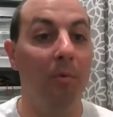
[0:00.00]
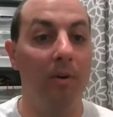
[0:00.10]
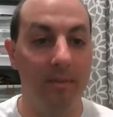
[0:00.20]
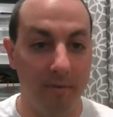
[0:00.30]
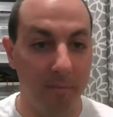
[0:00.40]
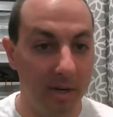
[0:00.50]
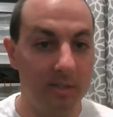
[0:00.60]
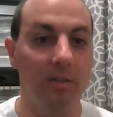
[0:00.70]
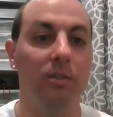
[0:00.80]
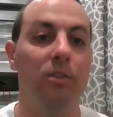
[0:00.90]
more
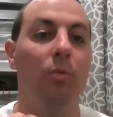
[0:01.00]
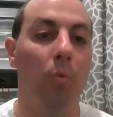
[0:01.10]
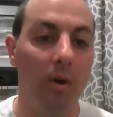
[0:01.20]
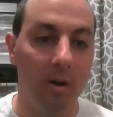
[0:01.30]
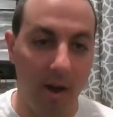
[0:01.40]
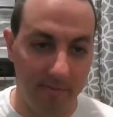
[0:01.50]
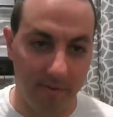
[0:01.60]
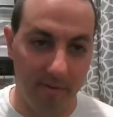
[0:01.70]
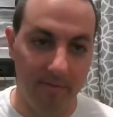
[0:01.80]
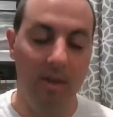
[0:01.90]
information to work off
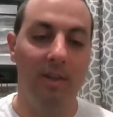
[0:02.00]
of